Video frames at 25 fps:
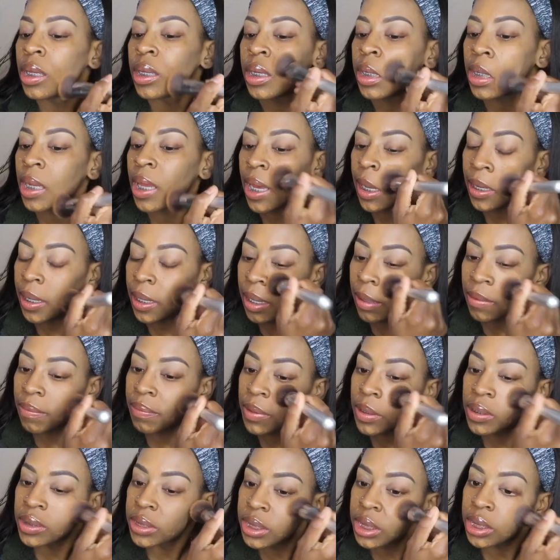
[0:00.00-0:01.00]
Now if
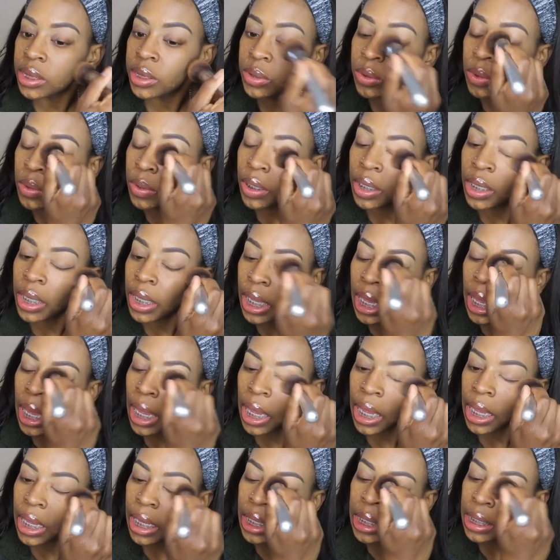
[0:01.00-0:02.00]
you're just doing
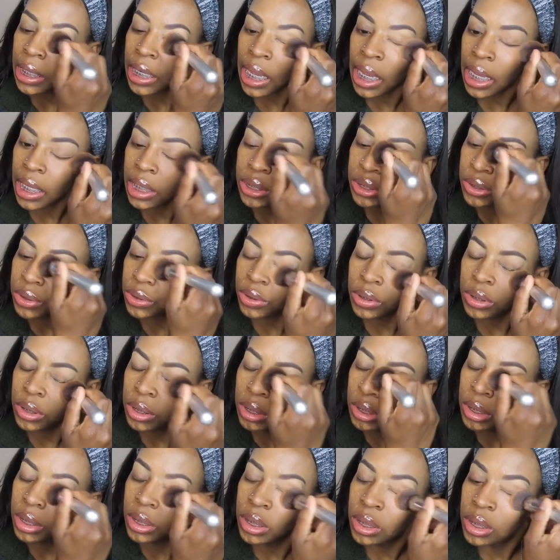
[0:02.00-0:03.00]
a
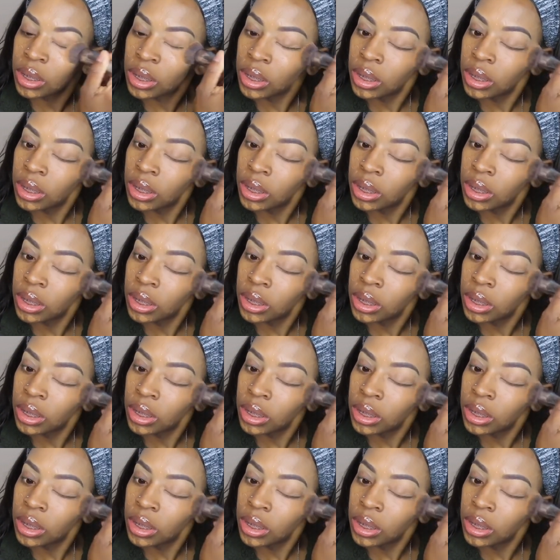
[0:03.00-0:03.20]
natural